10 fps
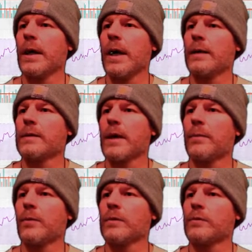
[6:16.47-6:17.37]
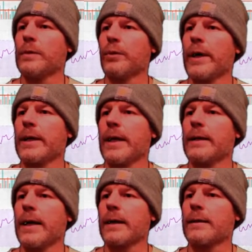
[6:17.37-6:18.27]
ends up once we break that
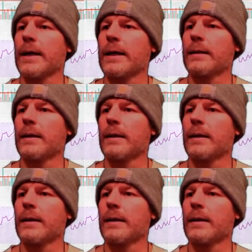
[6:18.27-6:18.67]
neckline.